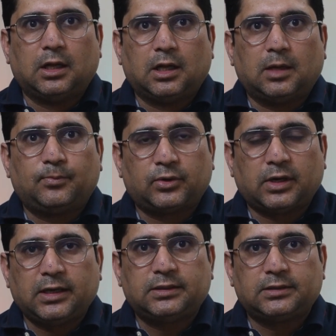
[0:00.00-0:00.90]

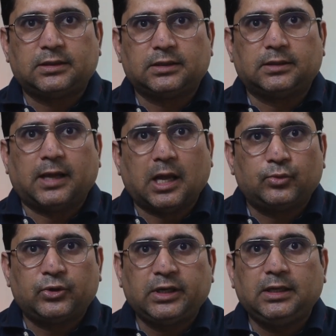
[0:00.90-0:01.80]
upright uh,
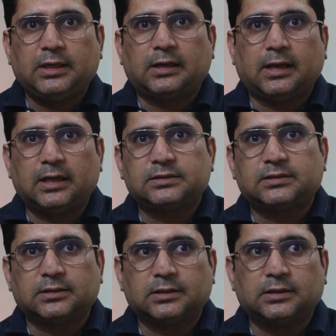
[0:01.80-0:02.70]
ambery, it
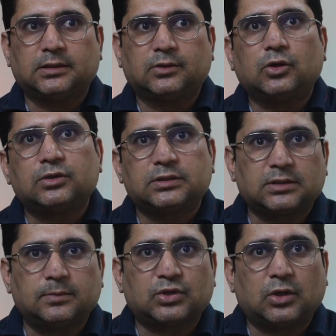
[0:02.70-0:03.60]
has uh, got
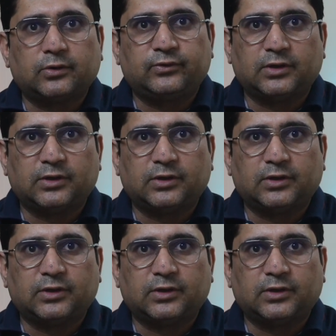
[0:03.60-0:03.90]
some sort of